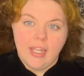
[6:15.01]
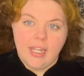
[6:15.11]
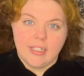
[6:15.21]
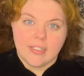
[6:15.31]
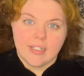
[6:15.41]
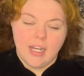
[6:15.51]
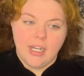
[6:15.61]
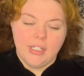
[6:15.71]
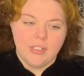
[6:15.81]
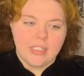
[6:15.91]
It's
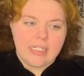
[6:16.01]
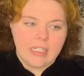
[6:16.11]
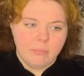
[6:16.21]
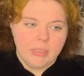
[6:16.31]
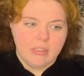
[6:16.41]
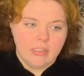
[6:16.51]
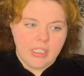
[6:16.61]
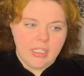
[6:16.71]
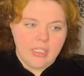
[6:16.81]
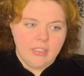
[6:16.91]
not
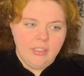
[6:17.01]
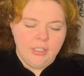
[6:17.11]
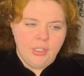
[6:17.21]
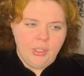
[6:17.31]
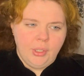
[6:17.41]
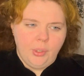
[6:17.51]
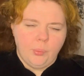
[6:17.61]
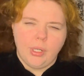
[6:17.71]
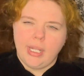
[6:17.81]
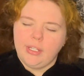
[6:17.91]
typically
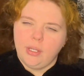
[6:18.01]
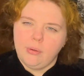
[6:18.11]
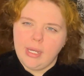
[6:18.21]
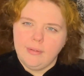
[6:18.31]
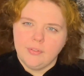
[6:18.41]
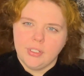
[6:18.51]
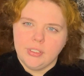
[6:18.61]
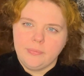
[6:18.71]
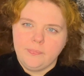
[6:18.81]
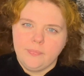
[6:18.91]
what I go after.